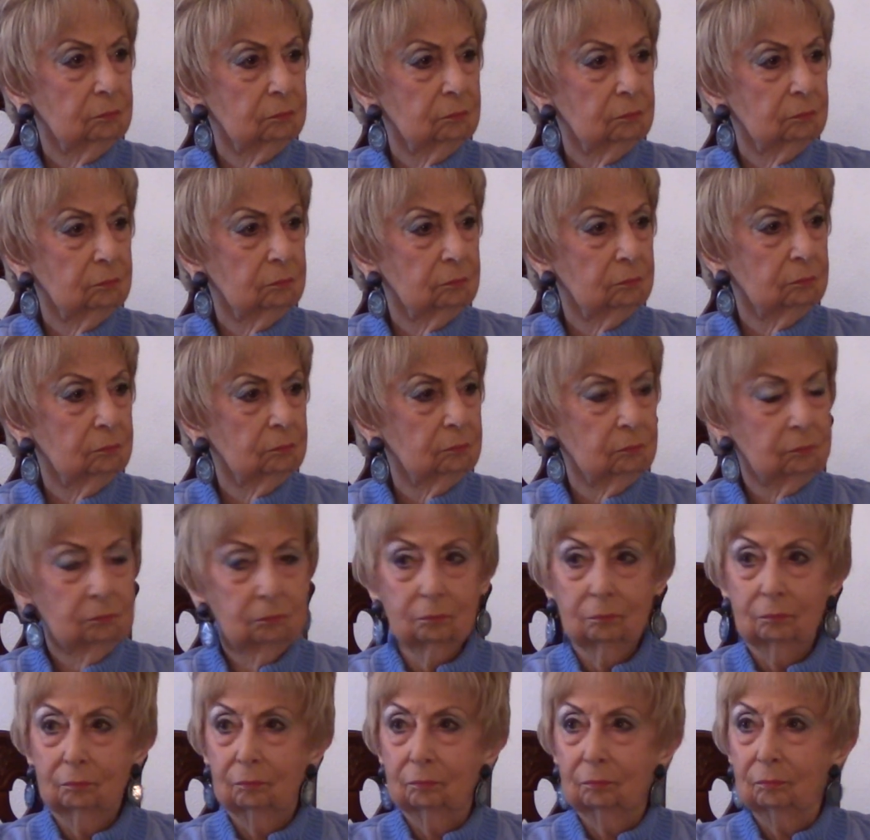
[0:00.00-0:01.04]

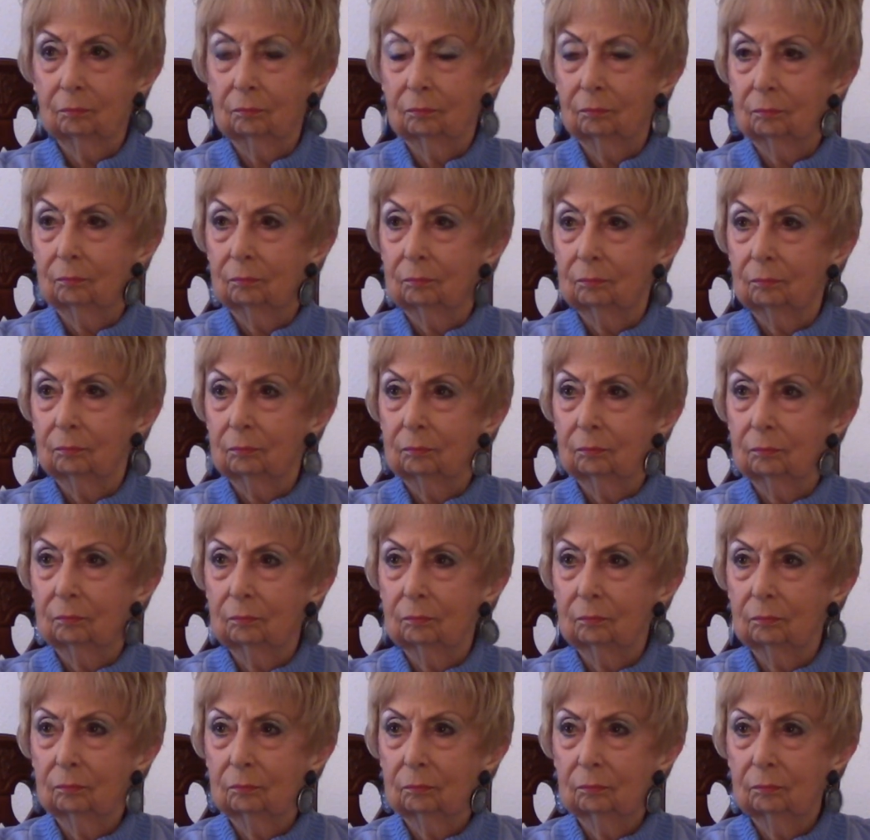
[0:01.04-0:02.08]
Y'all ever go to the
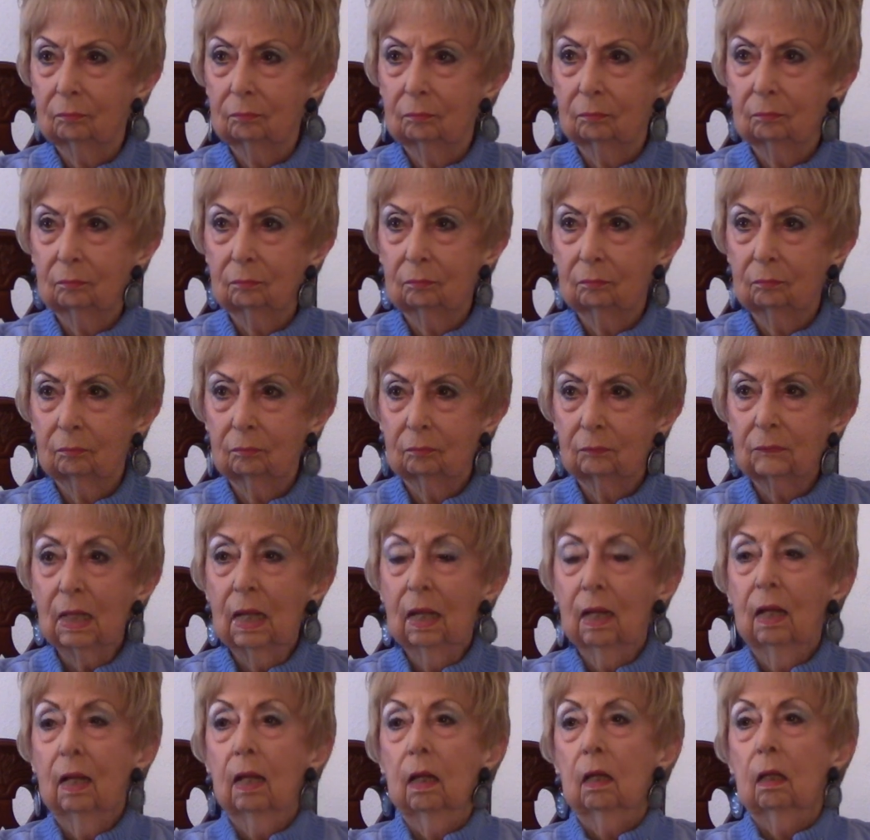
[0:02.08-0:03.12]
Majestic Theater? That's where I'm
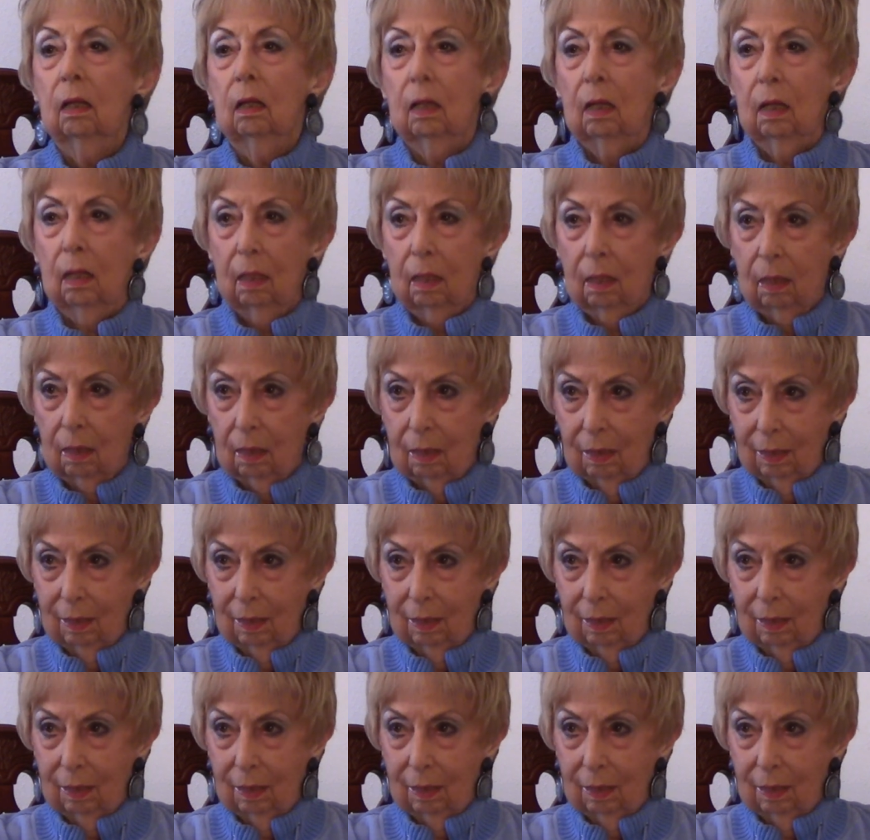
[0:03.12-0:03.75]
going tomorrow night.